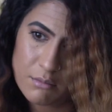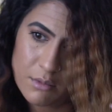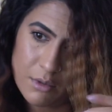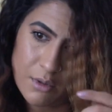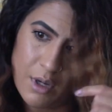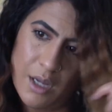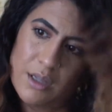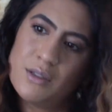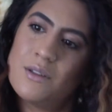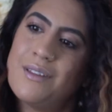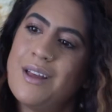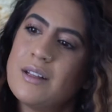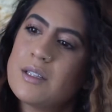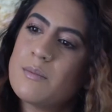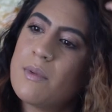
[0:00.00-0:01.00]
Okay, so
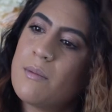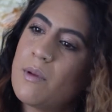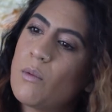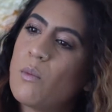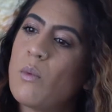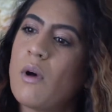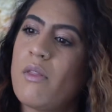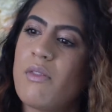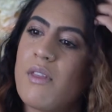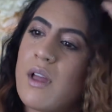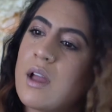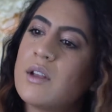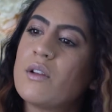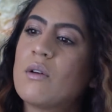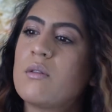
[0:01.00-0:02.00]
that's maybe one thing
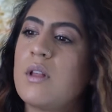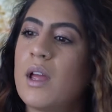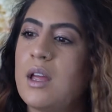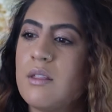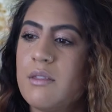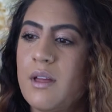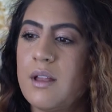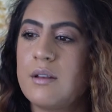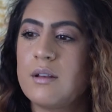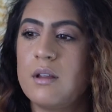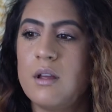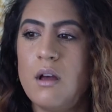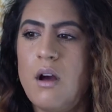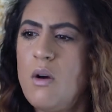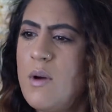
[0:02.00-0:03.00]
I don't like then.
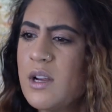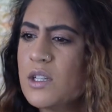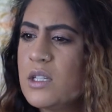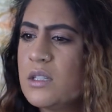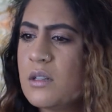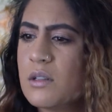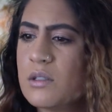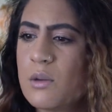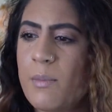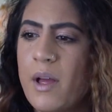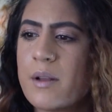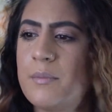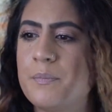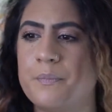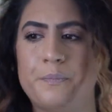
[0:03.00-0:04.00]
Oh, actually it's not so
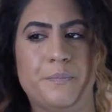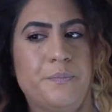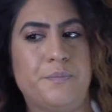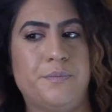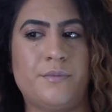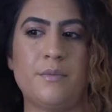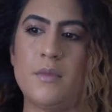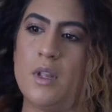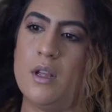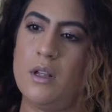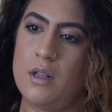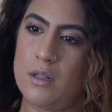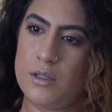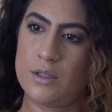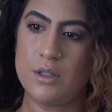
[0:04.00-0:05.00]
bad.
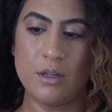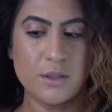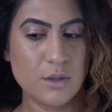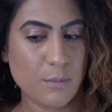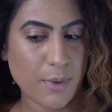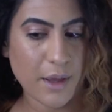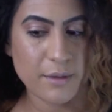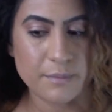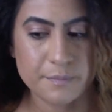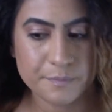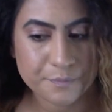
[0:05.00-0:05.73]
Not so bad.